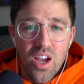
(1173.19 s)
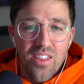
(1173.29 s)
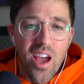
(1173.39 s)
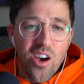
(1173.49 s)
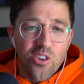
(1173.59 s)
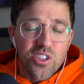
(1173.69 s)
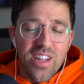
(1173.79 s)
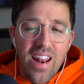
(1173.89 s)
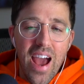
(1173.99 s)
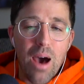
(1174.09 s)
They
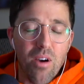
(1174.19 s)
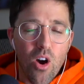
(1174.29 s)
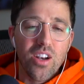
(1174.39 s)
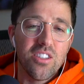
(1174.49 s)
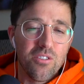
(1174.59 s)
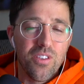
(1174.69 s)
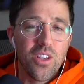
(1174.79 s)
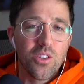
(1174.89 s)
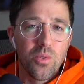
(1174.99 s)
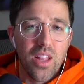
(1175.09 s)
understand how my audience
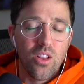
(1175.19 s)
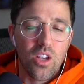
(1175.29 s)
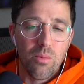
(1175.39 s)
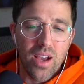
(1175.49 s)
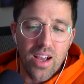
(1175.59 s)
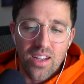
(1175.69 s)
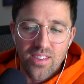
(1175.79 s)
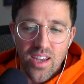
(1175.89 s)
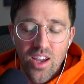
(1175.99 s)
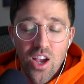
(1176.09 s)
feels when they look at my
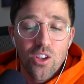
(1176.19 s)
content.